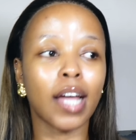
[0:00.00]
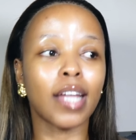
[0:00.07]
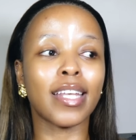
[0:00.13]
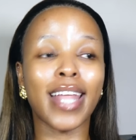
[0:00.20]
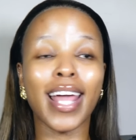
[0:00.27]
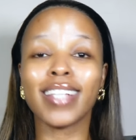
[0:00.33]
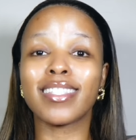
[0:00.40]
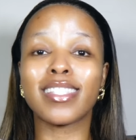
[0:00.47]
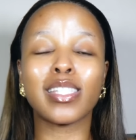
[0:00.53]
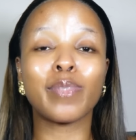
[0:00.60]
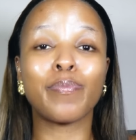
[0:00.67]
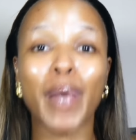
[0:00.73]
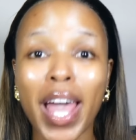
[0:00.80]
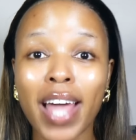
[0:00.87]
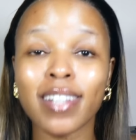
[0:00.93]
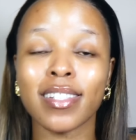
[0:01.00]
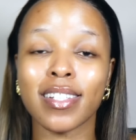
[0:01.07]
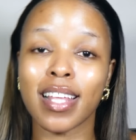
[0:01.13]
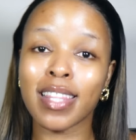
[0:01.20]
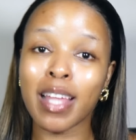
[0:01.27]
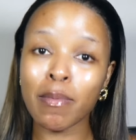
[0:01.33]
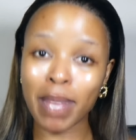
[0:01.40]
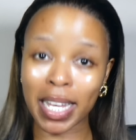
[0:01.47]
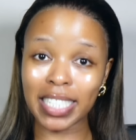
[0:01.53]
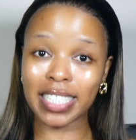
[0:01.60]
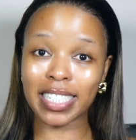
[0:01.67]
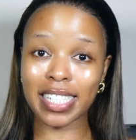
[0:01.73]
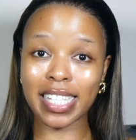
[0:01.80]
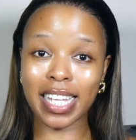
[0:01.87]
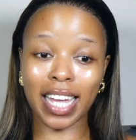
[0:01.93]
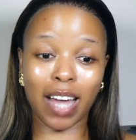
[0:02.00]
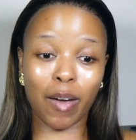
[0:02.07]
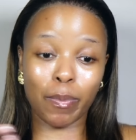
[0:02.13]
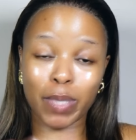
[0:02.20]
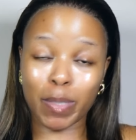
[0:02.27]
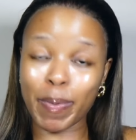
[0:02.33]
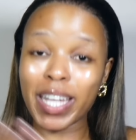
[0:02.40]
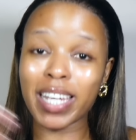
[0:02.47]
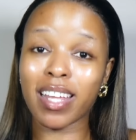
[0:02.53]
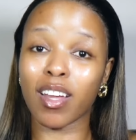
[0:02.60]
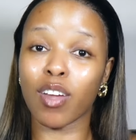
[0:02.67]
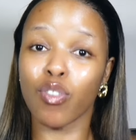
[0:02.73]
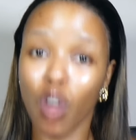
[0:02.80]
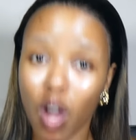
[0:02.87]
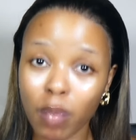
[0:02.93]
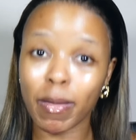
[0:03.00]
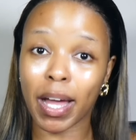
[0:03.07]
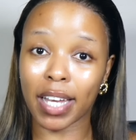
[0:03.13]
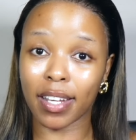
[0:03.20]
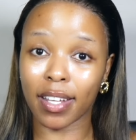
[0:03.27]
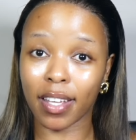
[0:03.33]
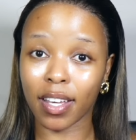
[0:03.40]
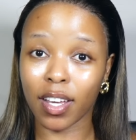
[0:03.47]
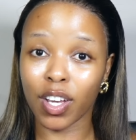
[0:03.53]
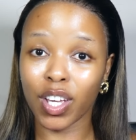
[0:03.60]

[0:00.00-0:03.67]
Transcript: Let's spend the money just like how I'm spending your money.